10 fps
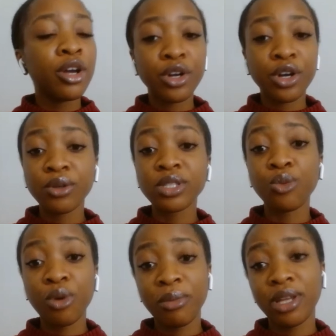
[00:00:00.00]
girls
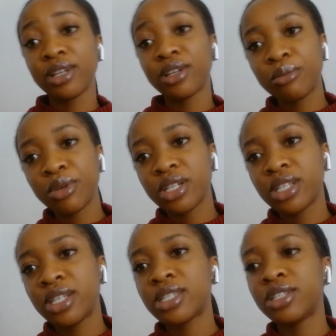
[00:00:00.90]
and women in
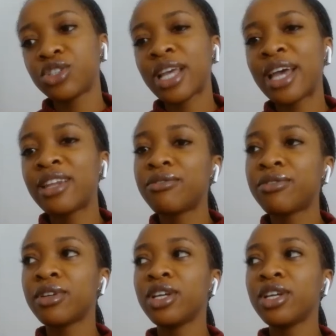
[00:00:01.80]
communities and just kind of,